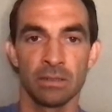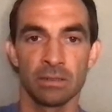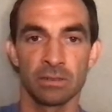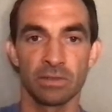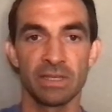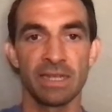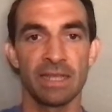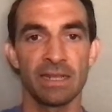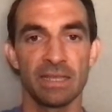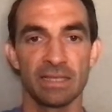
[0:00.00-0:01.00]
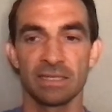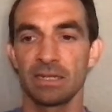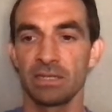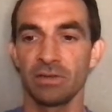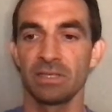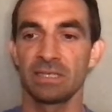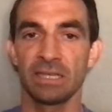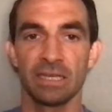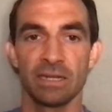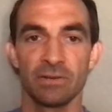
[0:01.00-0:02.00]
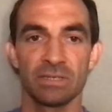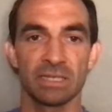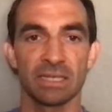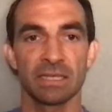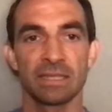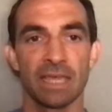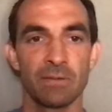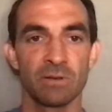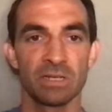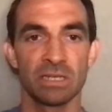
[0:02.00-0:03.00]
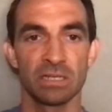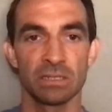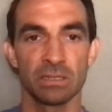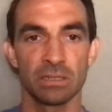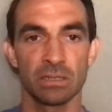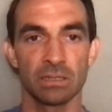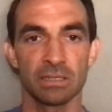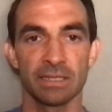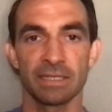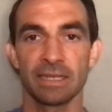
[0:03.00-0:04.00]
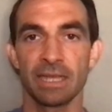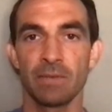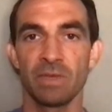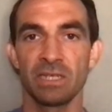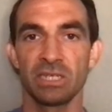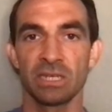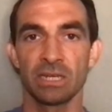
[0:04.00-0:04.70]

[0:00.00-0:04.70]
So then instead of doing the sticky notes, they would select an image,